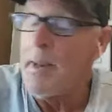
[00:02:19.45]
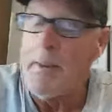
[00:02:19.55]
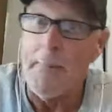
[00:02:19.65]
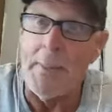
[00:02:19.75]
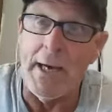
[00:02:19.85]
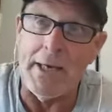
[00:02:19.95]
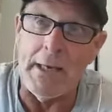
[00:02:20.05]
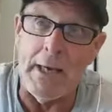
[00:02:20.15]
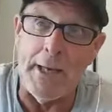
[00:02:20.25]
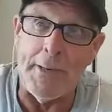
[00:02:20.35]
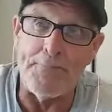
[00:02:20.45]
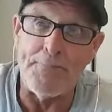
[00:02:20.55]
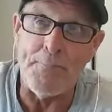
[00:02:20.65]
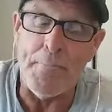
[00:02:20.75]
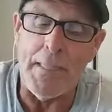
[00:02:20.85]
but.
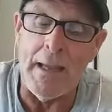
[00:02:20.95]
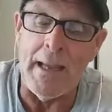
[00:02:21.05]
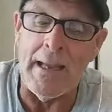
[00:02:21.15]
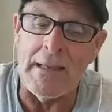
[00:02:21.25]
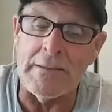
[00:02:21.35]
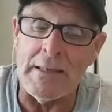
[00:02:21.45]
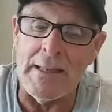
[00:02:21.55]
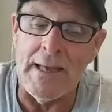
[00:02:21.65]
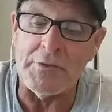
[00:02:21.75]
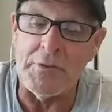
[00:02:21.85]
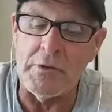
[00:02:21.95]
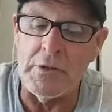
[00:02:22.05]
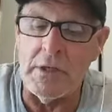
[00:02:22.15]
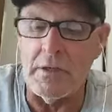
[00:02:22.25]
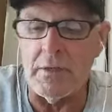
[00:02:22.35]
In the last few
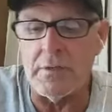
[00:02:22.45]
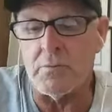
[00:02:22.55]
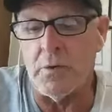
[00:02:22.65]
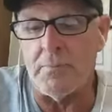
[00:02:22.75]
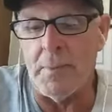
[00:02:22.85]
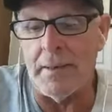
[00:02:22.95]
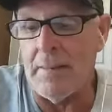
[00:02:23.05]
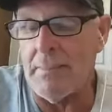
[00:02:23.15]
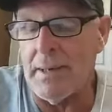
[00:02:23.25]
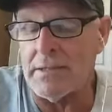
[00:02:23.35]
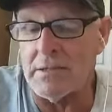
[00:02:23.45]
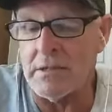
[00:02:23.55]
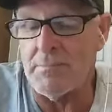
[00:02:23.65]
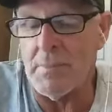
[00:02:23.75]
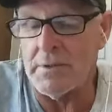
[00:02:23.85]
years, with
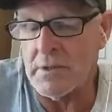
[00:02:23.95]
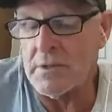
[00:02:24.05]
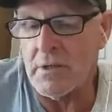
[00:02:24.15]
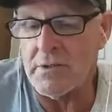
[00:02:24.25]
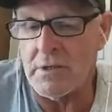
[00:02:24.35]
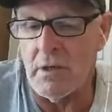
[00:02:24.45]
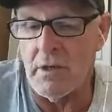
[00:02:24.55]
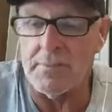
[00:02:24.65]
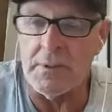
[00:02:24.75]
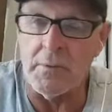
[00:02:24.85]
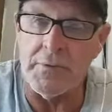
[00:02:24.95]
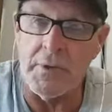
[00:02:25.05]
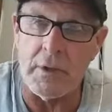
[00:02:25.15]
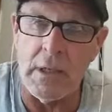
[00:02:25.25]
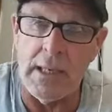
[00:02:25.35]
just ourselves, but with
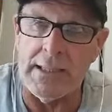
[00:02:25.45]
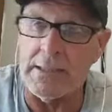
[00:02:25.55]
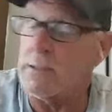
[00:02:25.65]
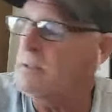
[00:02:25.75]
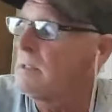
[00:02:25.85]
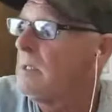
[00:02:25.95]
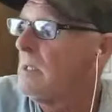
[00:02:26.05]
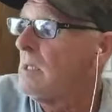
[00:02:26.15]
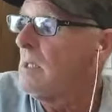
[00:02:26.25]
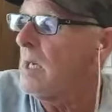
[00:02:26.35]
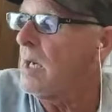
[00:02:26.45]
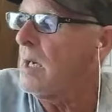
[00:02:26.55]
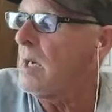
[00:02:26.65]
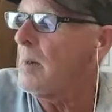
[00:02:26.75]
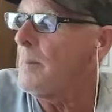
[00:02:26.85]
our clients,
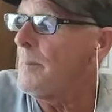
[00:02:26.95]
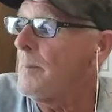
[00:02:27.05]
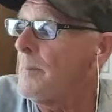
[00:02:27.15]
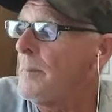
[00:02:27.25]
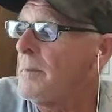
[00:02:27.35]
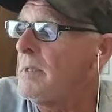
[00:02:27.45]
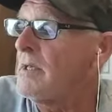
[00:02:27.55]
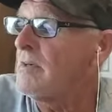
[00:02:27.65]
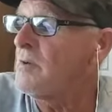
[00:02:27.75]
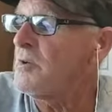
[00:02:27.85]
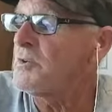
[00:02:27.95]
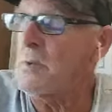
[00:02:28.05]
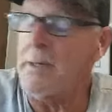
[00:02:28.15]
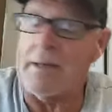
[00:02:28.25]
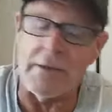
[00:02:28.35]
the interval
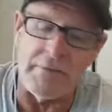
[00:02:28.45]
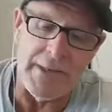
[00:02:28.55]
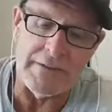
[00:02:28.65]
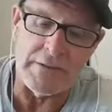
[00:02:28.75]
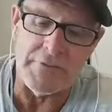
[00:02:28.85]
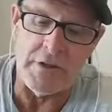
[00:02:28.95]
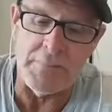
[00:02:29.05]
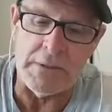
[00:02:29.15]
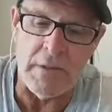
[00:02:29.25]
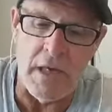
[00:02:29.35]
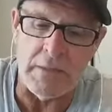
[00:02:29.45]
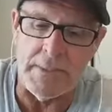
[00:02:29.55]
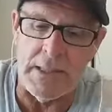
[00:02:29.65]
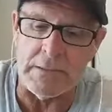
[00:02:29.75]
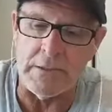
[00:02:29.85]
strength. Now, you guys have heard me talk
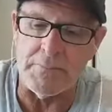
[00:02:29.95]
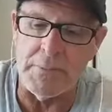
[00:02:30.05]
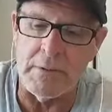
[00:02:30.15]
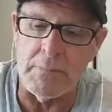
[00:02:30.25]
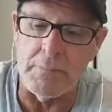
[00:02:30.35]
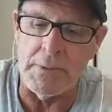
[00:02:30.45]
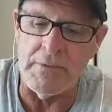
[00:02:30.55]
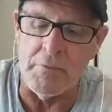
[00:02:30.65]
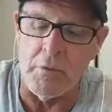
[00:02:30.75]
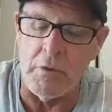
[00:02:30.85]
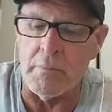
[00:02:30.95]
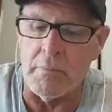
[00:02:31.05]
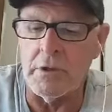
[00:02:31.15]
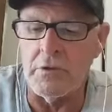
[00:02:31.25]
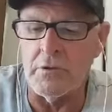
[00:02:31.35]
about this before.
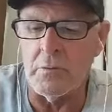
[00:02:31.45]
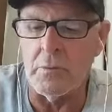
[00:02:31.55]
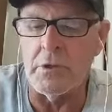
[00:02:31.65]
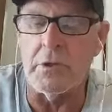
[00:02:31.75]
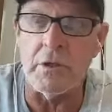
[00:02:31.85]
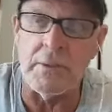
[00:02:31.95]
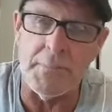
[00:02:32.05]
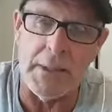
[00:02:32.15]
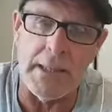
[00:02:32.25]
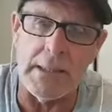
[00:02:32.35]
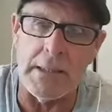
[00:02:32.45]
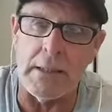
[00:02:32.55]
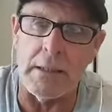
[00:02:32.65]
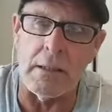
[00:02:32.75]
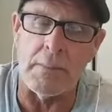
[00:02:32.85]
When you're
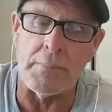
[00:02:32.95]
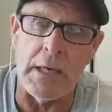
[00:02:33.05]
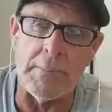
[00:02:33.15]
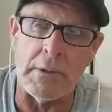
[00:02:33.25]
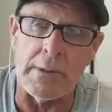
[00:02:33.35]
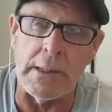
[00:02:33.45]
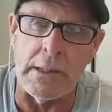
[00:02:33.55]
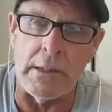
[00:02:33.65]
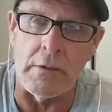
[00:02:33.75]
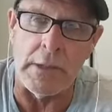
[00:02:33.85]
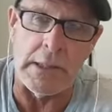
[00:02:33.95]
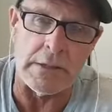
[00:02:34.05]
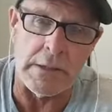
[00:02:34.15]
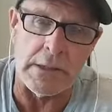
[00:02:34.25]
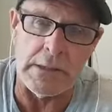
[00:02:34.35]
combining primal eating or a
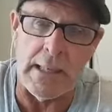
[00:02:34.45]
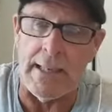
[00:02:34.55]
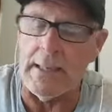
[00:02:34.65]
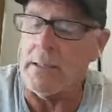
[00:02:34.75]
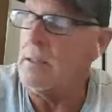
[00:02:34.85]
ketogenic diet